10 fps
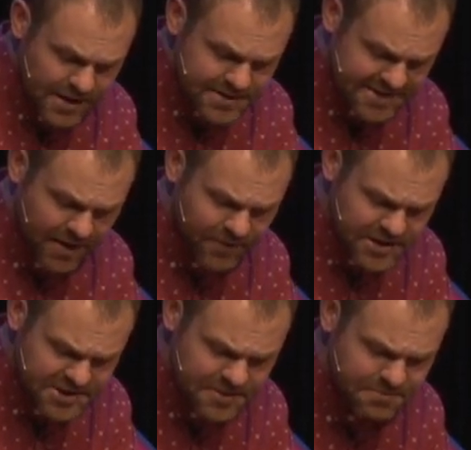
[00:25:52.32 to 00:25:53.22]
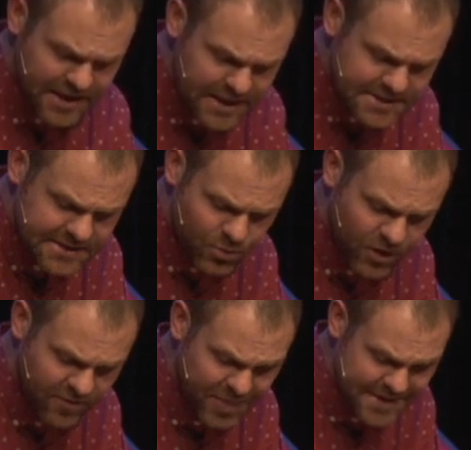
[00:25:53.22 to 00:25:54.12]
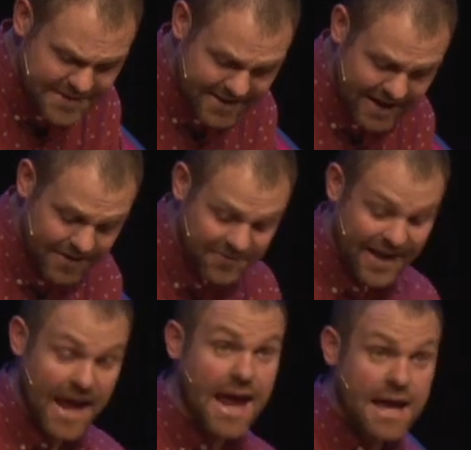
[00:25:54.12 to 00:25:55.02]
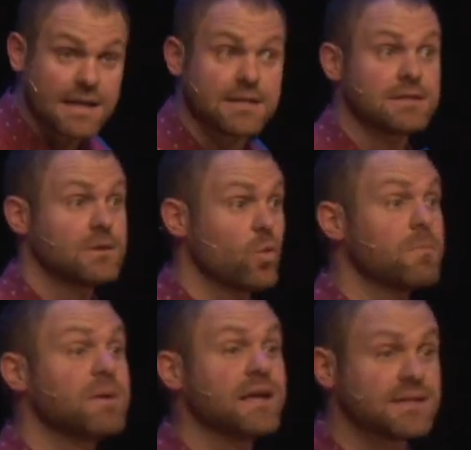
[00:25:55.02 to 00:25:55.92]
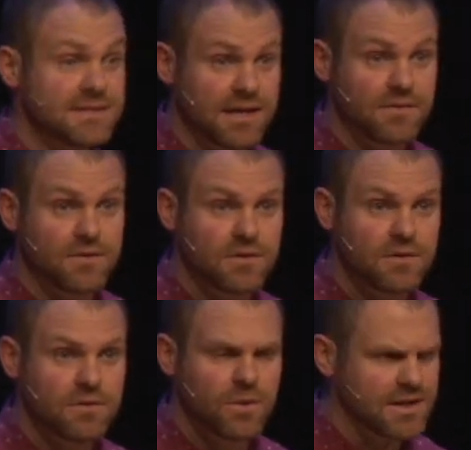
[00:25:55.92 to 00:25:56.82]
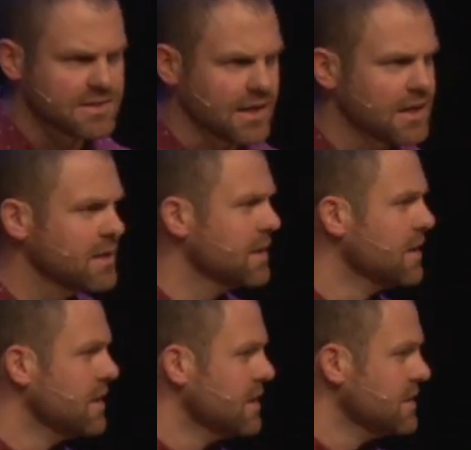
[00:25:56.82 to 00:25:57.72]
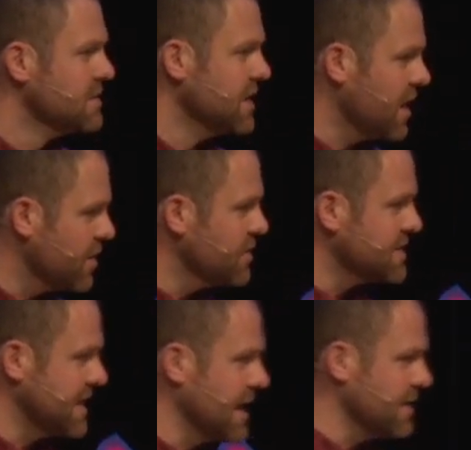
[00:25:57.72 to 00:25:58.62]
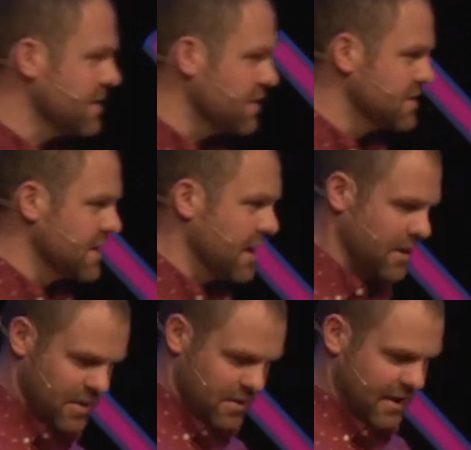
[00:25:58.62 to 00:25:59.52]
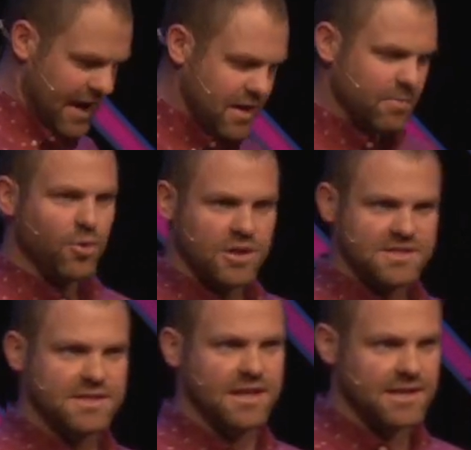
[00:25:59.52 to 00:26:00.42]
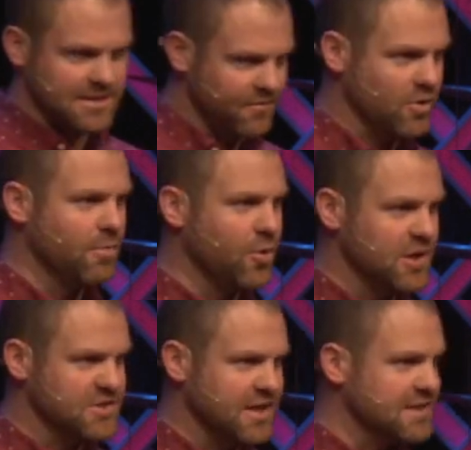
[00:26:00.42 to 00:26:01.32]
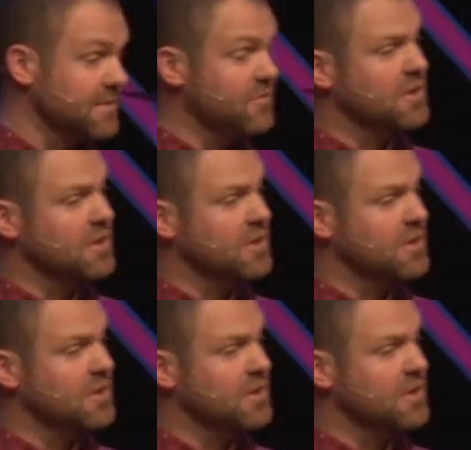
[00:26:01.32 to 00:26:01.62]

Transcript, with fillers: Salvation means we've been saved and we're being saved. Wait a second. Jon, are you saying that there's like, like I can point to a date, some of you can point to a date, some of you